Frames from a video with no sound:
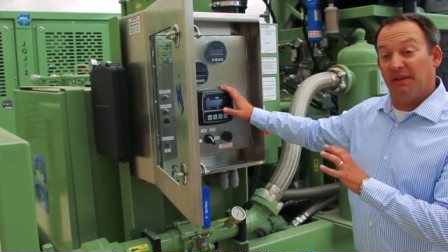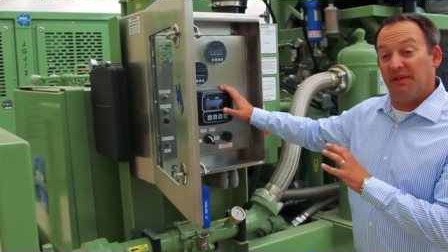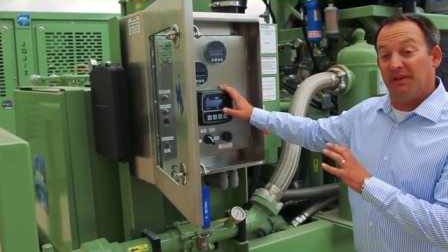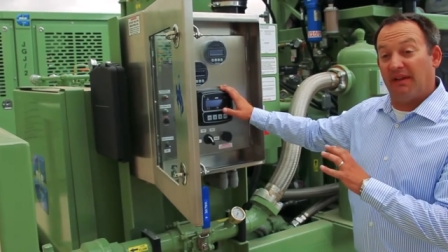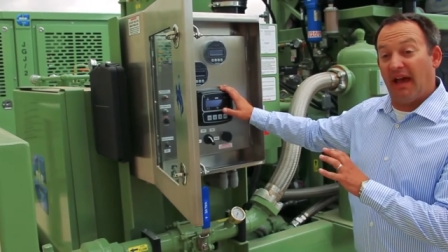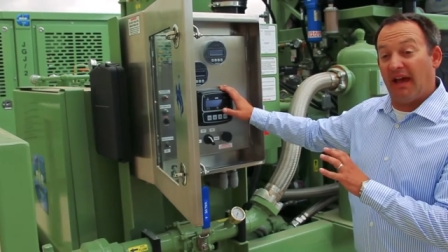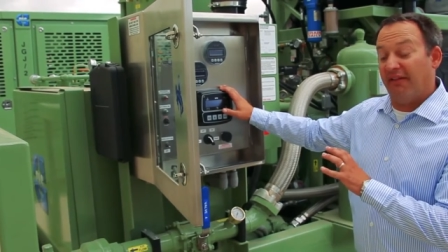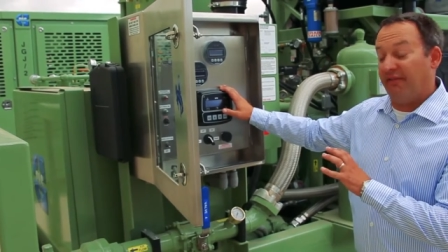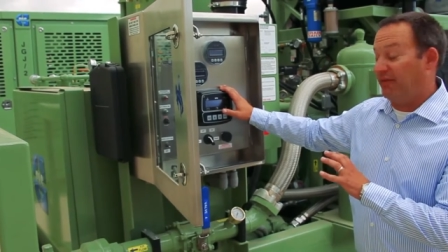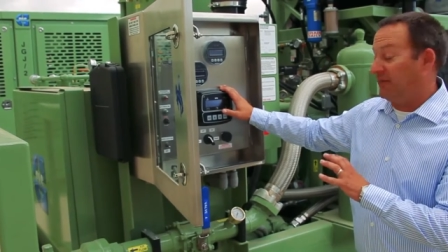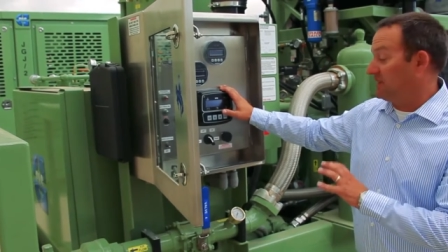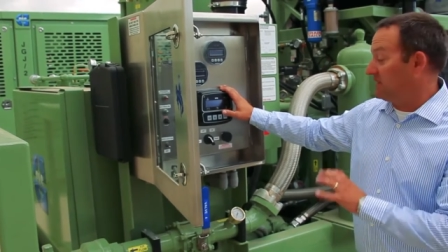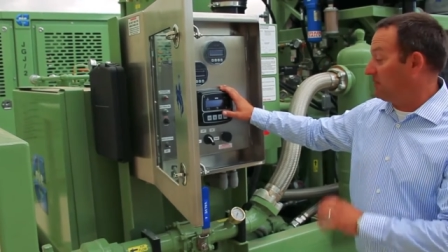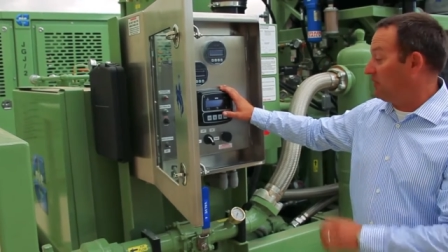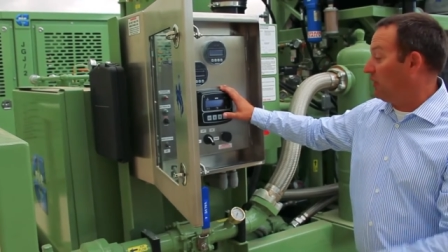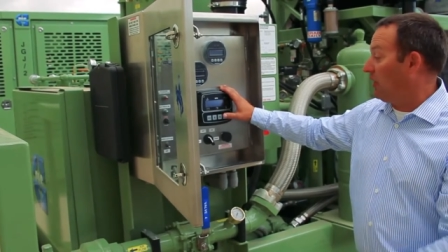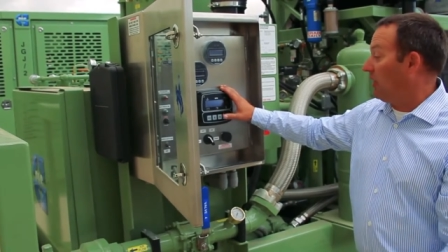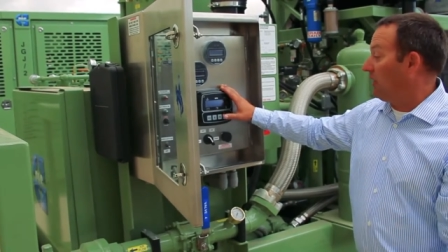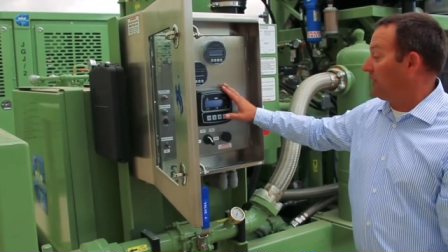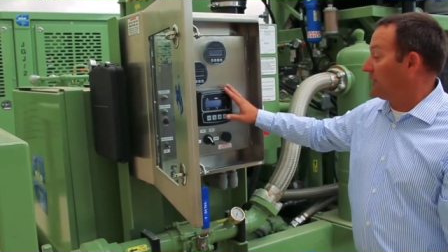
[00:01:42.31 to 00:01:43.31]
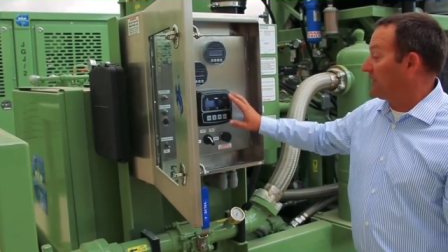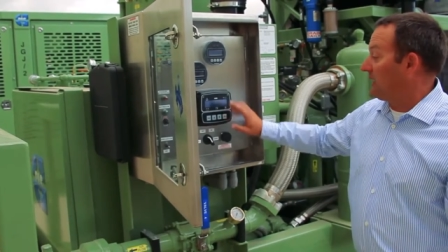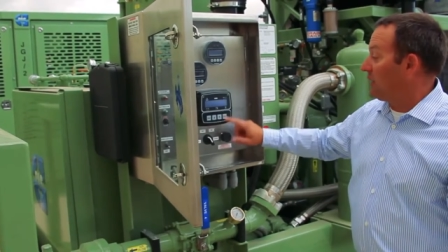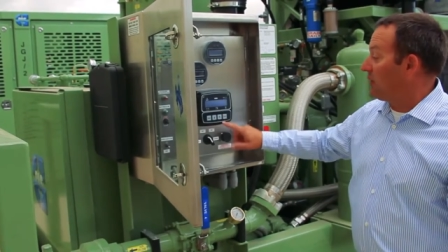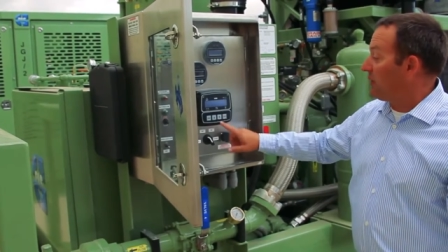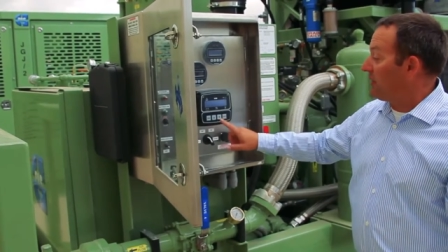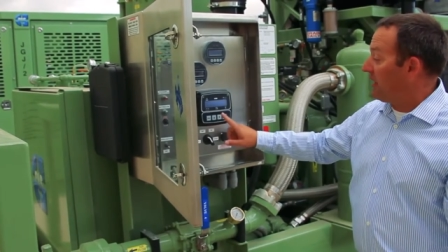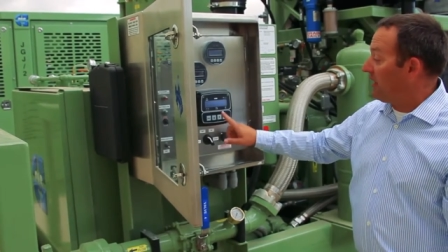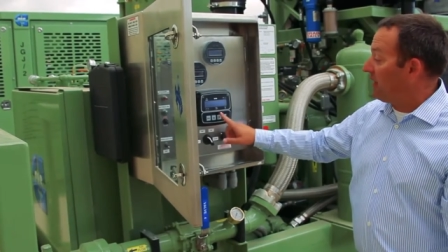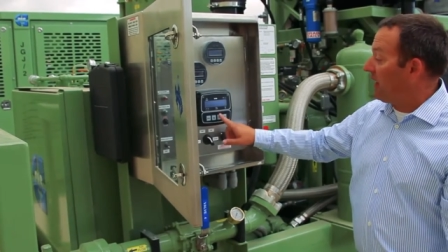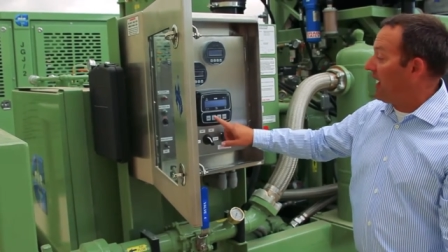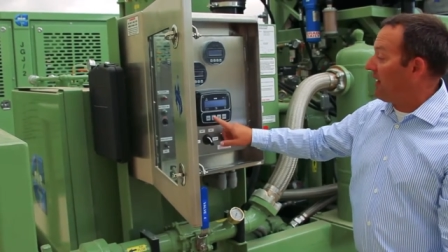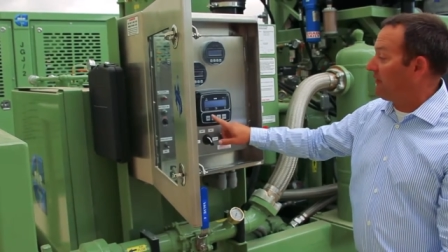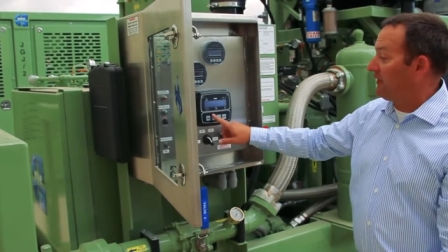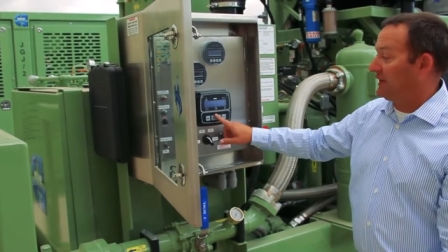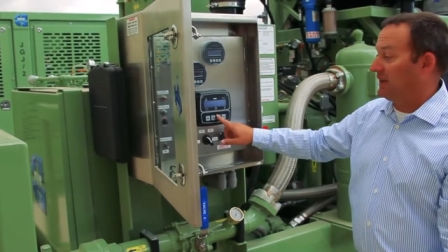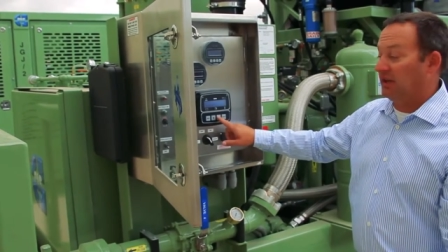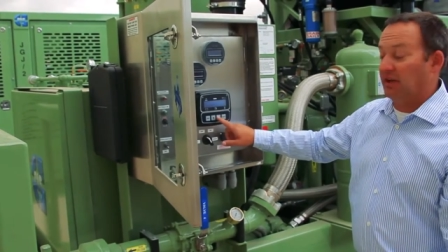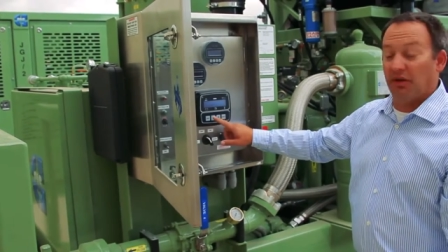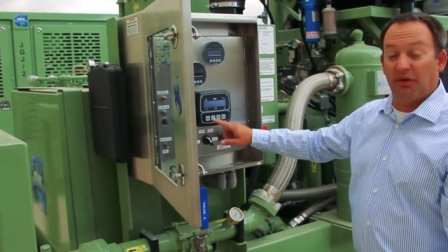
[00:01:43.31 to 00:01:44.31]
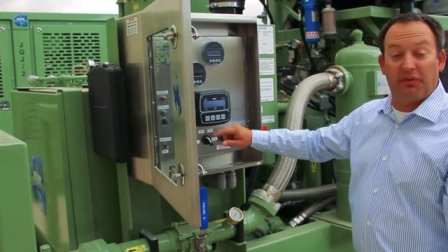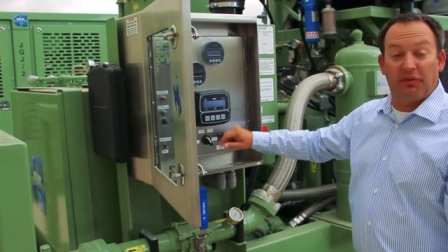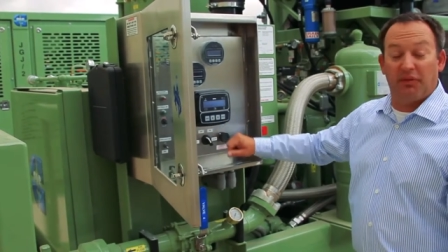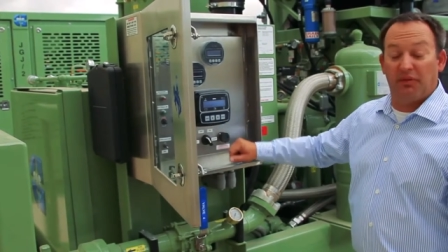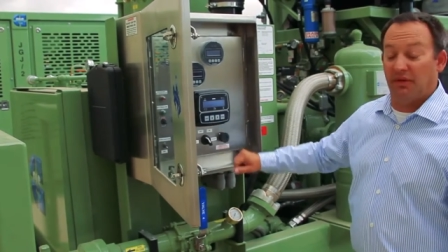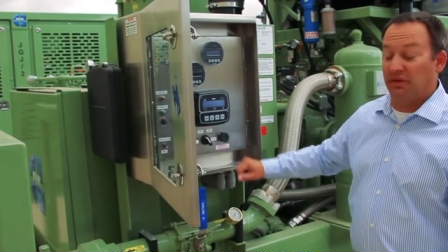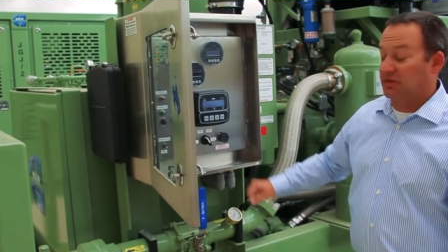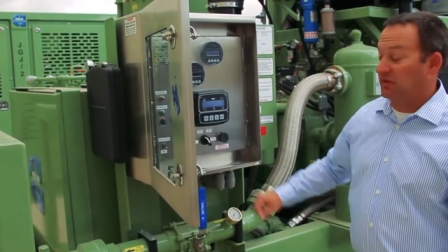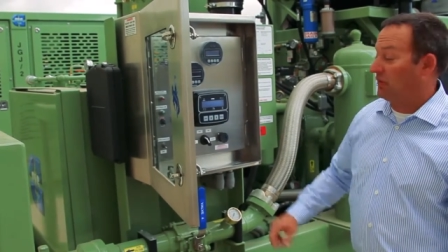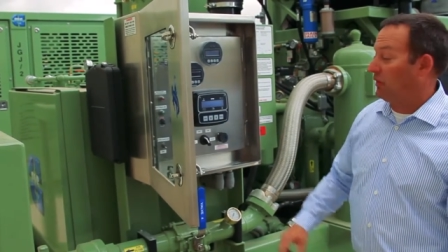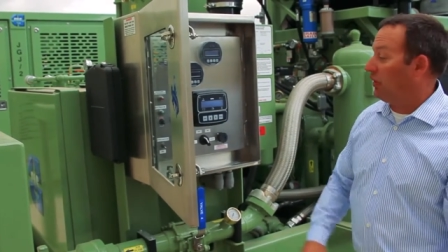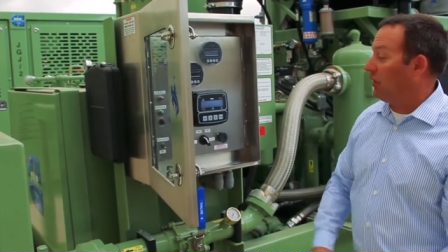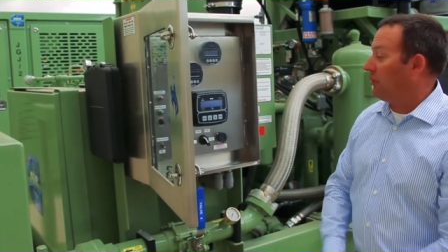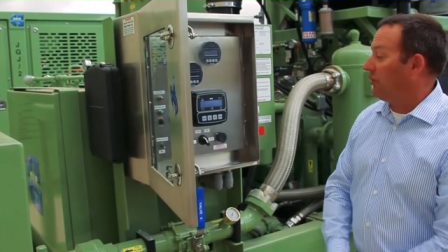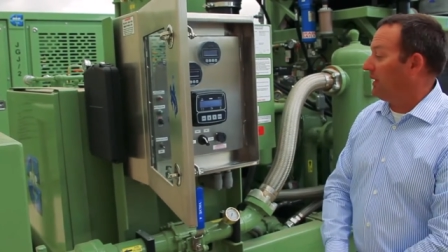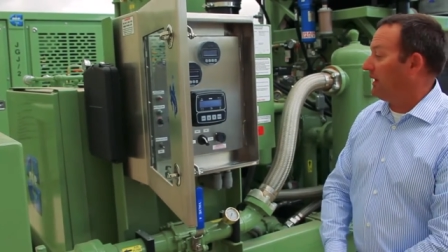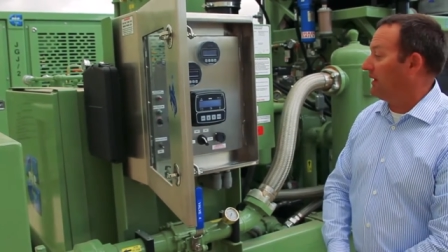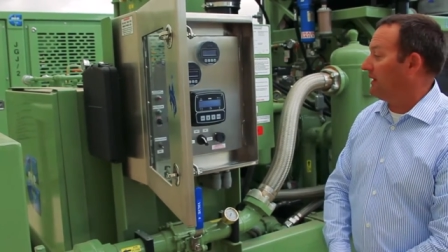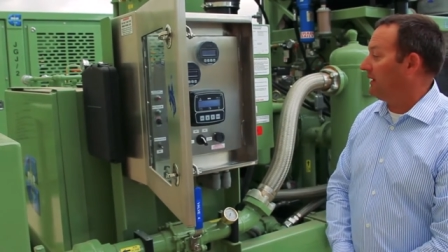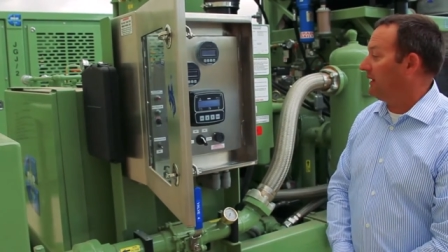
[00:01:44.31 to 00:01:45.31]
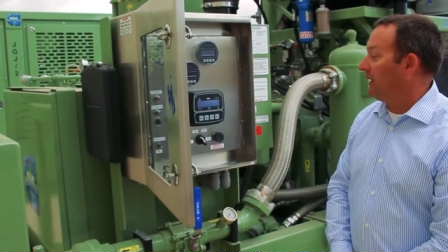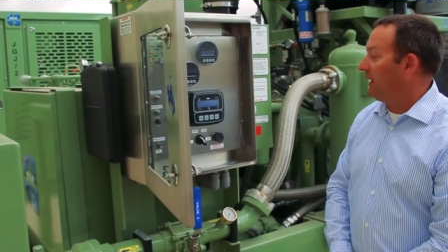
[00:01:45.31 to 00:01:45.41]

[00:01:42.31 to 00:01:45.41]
have visible all the time without having to go through the scroll button.